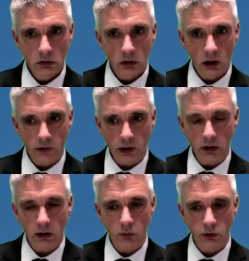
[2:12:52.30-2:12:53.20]
I think
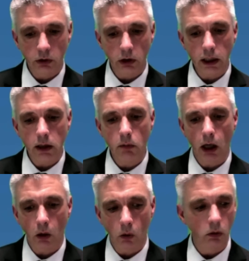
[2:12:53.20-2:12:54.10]
there was an
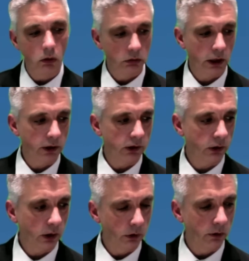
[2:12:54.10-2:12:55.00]
email dated
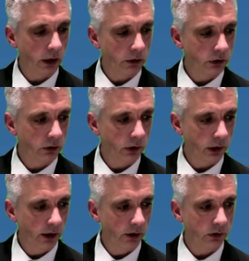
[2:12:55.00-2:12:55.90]
somewhere around
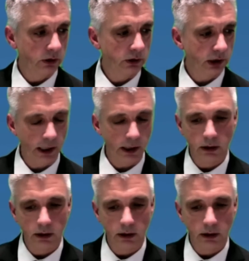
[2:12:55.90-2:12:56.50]
2010,